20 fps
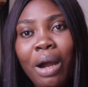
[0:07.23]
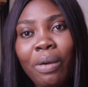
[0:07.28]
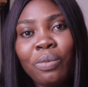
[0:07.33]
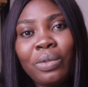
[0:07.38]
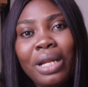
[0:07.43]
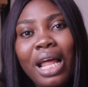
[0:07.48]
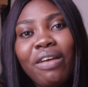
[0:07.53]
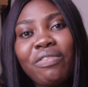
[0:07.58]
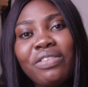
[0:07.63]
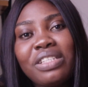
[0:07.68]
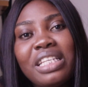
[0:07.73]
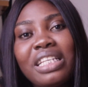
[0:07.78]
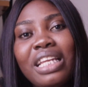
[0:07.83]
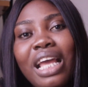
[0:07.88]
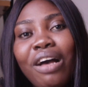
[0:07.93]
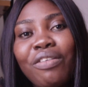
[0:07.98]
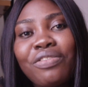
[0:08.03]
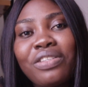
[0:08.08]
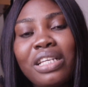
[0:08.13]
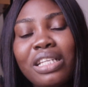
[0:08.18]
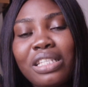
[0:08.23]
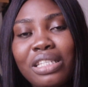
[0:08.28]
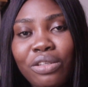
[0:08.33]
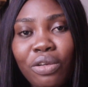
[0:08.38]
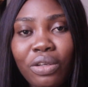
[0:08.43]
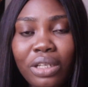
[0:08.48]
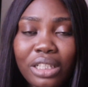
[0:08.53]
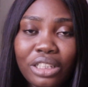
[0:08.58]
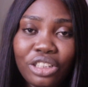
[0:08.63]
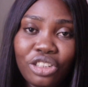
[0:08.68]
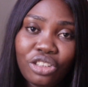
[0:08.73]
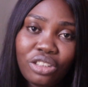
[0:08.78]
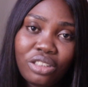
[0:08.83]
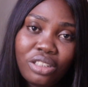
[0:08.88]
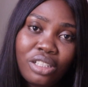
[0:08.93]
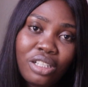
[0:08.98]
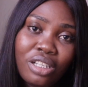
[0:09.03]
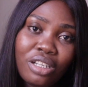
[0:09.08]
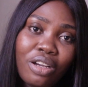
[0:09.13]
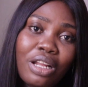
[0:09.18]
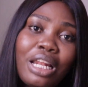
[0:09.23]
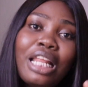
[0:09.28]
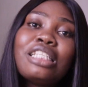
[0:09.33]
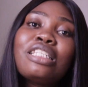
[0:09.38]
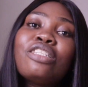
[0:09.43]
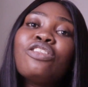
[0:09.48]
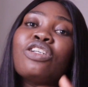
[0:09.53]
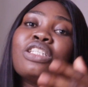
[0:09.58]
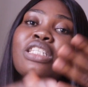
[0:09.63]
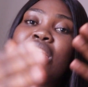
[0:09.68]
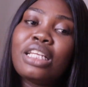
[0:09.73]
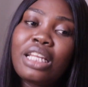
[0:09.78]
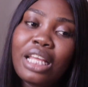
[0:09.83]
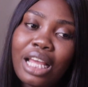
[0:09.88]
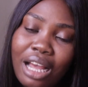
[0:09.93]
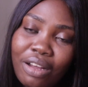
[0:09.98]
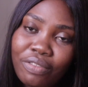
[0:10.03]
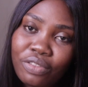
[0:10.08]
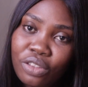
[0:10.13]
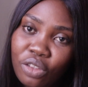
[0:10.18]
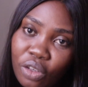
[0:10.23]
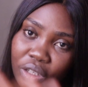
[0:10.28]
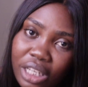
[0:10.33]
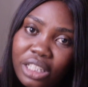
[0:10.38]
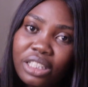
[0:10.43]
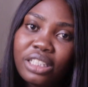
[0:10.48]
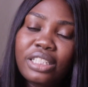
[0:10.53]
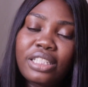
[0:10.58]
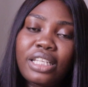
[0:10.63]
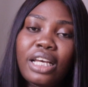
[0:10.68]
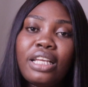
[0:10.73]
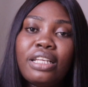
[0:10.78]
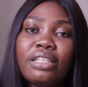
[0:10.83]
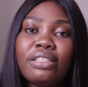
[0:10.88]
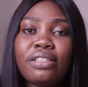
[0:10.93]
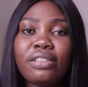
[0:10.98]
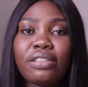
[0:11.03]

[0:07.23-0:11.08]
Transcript: Will I even say they have science knowledge? Well, let's just say they have knowledge in science.